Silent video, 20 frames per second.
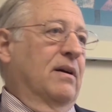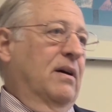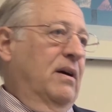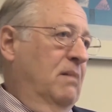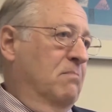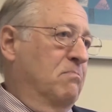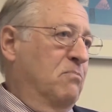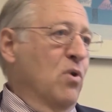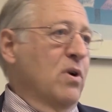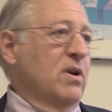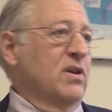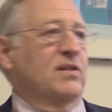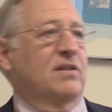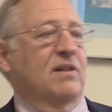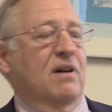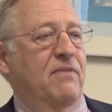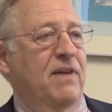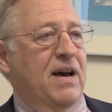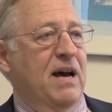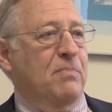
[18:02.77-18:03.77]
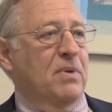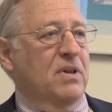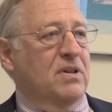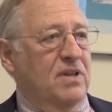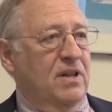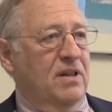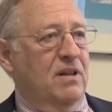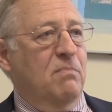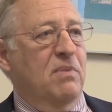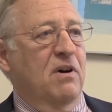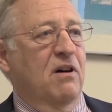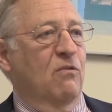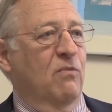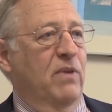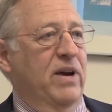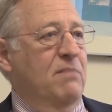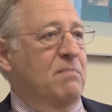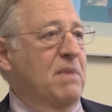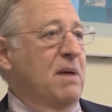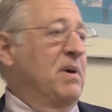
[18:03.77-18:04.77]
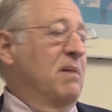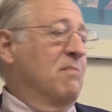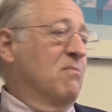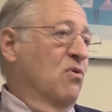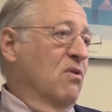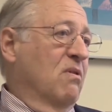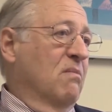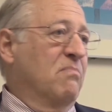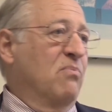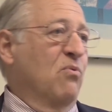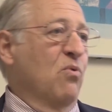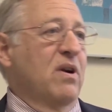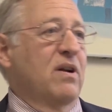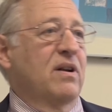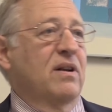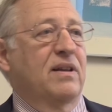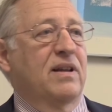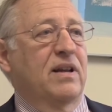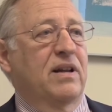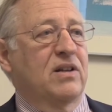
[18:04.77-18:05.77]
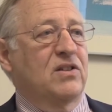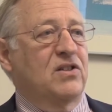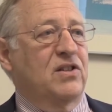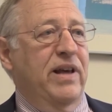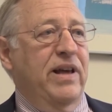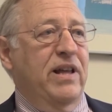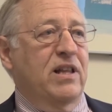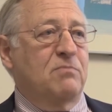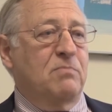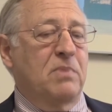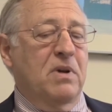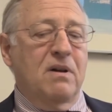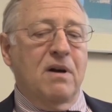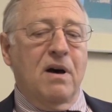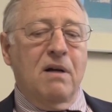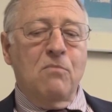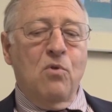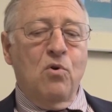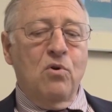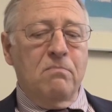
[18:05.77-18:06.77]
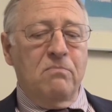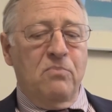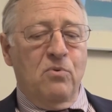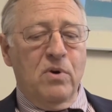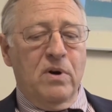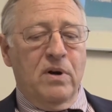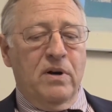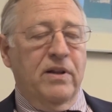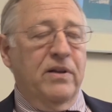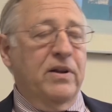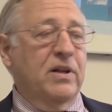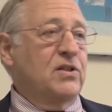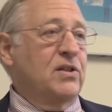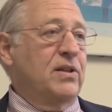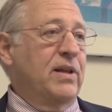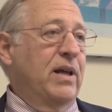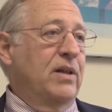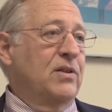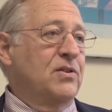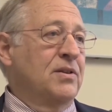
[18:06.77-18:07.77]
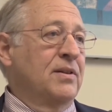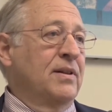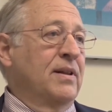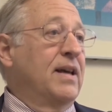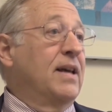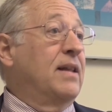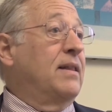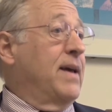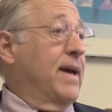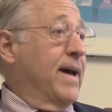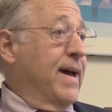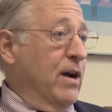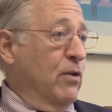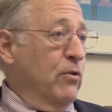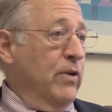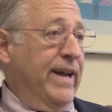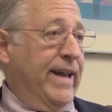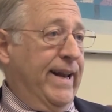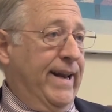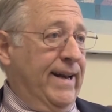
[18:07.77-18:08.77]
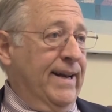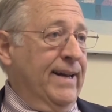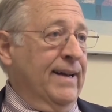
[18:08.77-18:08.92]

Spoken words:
Important stuff happens in the Beltway, and maybe more important than the states, but not more important than the states in the aggregate